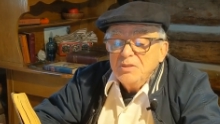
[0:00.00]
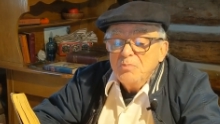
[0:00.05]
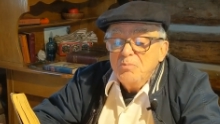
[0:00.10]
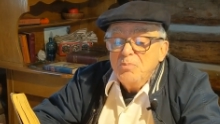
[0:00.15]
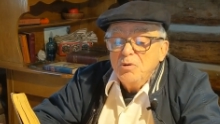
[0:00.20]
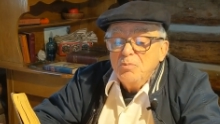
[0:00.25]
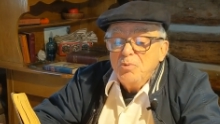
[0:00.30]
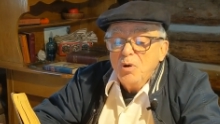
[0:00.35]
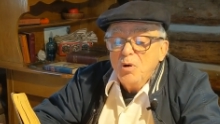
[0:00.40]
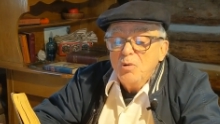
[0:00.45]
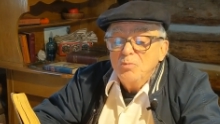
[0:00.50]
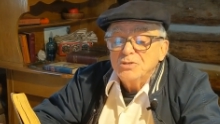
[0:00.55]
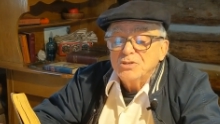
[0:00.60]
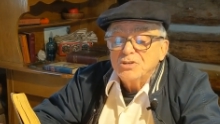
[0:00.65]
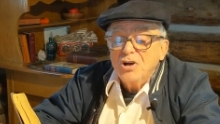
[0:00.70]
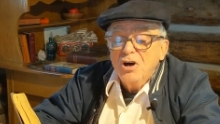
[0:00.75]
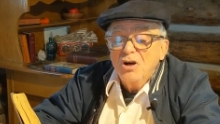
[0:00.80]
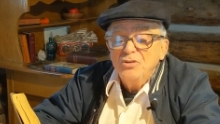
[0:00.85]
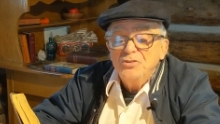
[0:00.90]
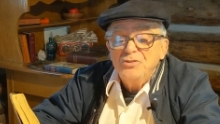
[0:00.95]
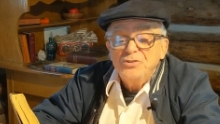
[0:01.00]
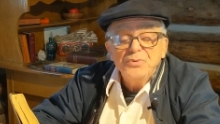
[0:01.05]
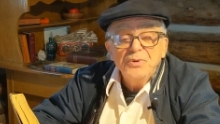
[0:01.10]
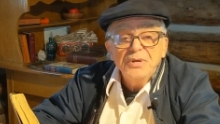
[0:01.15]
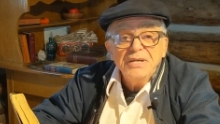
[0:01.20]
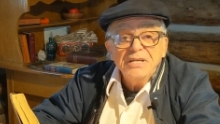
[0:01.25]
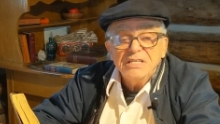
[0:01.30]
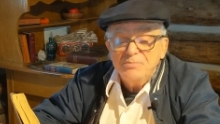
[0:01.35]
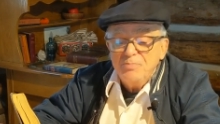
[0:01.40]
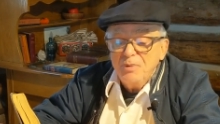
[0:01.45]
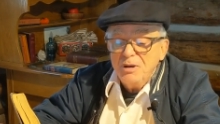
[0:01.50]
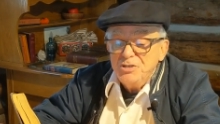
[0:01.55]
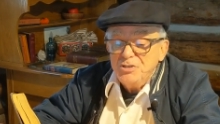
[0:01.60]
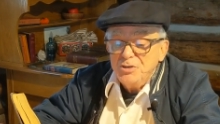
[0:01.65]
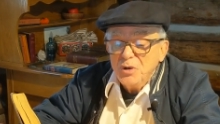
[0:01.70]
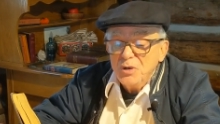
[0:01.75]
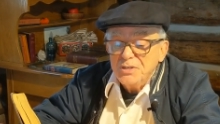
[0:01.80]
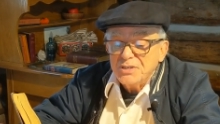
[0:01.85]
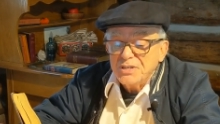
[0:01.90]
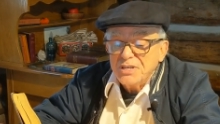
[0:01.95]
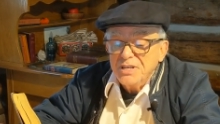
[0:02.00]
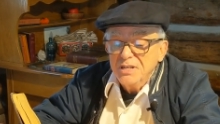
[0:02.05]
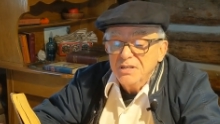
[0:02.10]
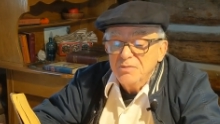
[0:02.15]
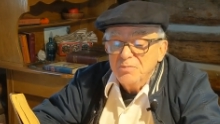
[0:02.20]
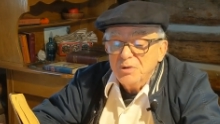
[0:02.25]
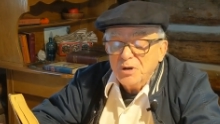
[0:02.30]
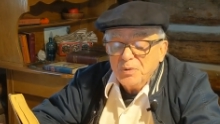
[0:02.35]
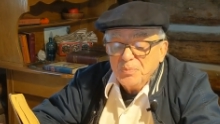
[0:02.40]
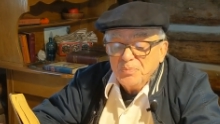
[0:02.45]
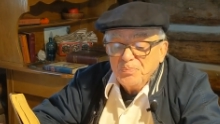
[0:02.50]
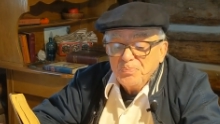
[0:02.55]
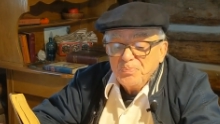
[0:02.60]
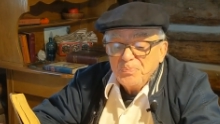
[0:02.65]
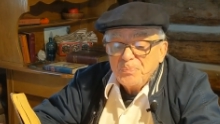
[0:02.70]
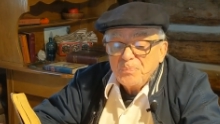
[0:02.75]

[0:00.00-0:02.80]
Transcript: The poem is called Trees by Joyce Kilmer.